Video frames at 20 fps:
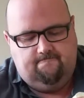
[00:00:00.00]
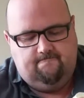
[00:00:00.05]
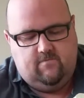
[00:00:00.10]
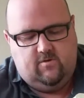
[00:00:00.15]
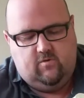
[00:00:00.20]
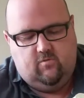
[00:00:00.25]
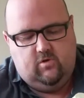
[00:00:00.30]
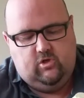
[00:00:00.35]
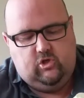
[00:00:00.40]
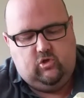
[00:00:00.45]

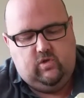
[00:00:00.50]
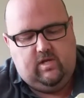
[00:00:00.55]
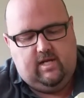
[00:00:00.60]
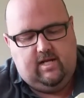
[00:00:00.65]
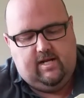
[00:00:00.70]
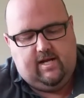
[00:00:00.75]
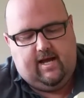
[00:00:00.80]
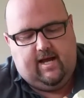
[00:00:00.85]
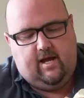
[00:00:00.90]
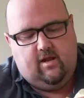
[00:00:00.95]
So once you get
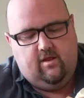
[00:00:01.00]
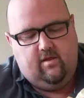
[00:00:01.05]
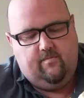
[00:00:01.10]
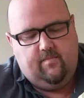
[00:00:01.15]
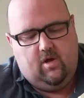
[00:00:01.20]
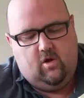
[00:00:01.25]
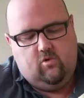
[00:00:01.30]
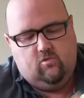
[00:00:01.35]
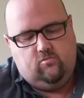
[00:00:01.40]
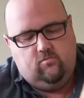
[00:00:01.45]
it out of the
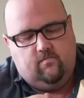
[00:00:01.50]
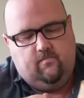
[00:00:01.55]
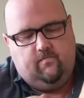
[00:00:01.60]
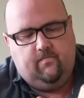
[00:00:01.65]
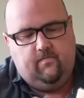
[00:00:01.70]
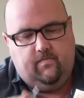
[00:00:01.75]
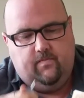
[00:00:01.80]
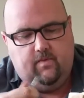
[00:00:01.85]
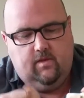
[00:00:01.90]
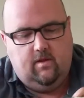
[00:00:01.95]
bone,
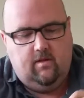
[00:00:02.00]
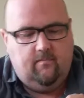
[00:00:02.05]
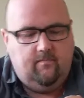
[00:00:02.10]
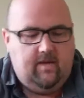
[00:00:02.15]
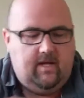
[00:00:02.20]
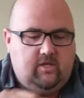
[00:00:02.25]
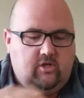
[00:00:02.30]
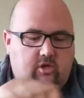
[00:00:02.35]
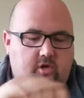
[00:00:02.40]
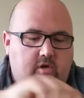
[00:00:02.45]

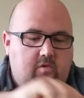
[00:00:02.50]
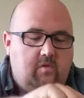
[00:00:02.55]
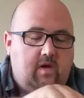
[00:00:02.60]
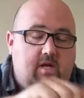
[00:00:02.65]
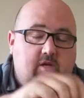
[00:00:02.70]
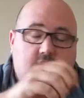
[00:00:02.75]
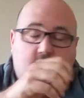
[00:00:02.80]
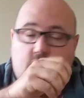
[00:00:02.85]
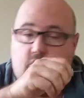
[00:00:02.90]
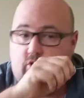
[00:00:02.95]
make sure you
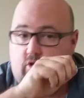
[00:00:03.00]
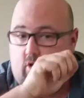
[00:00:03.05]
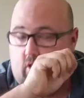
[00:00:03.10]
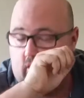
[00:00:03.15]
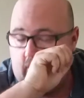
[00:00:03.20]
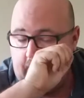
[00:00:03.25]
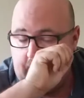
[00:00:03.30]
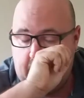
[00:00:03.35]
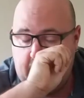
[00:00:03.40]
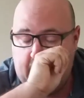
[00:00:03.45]
rest your
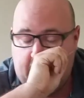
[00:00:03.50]
sharp.